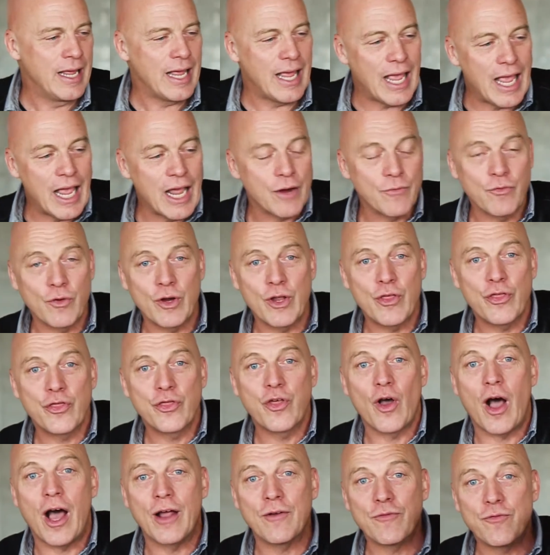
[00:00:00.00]
every
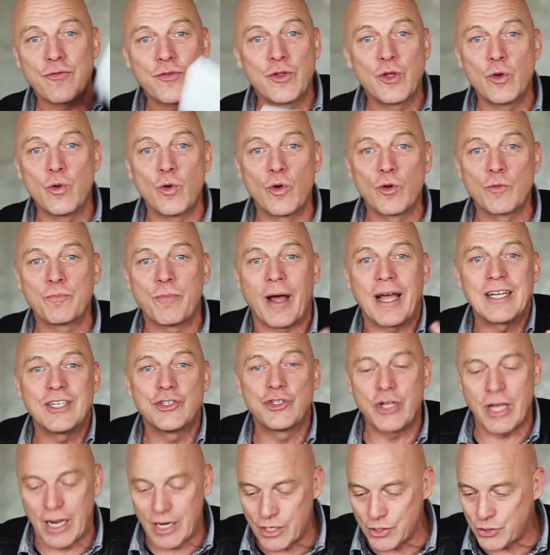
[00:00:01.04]
thought fueled by
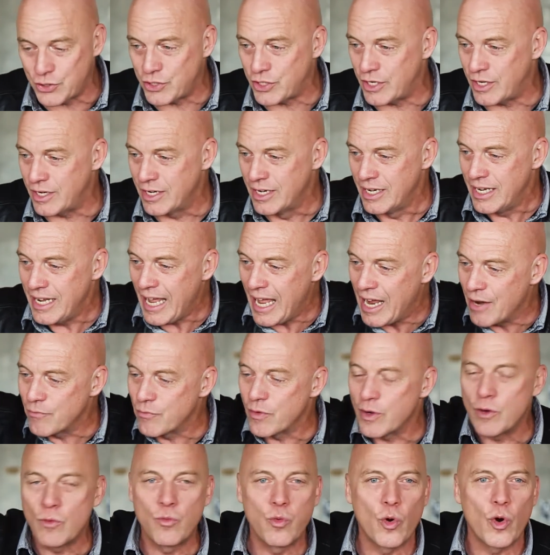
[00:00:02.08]
jealousy,
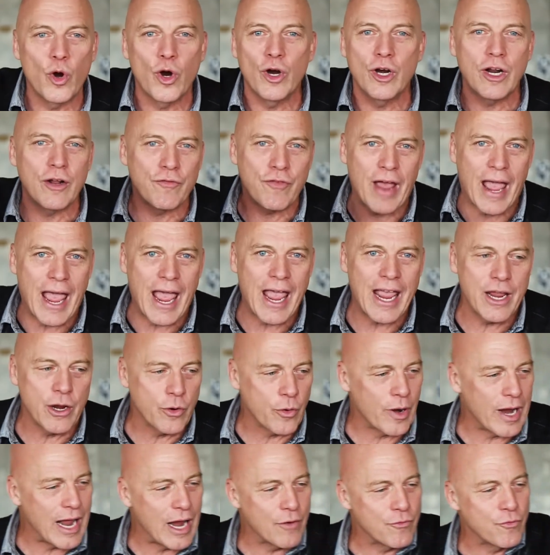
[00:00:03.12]
every word of
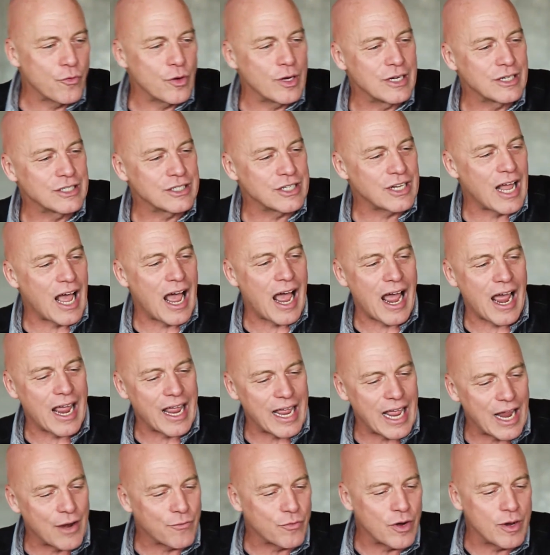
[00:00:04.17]
anger, every
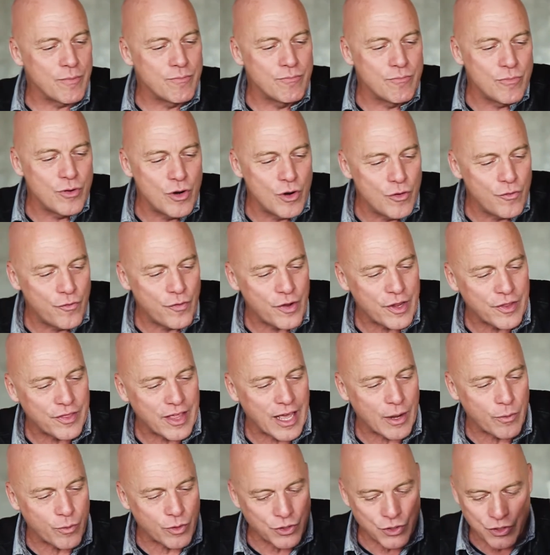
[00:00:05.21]
lie, every movie
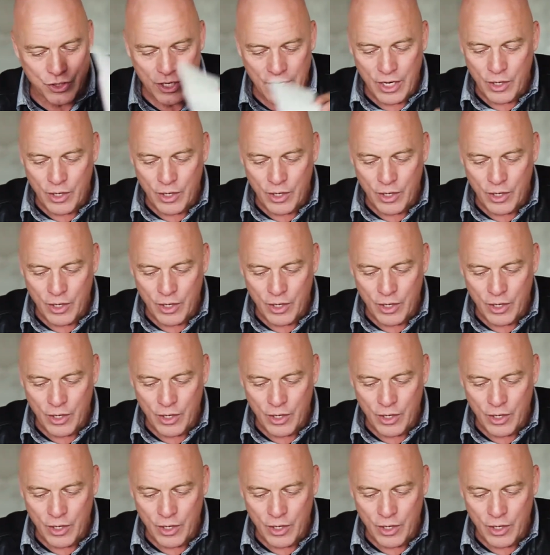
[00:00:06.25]
that was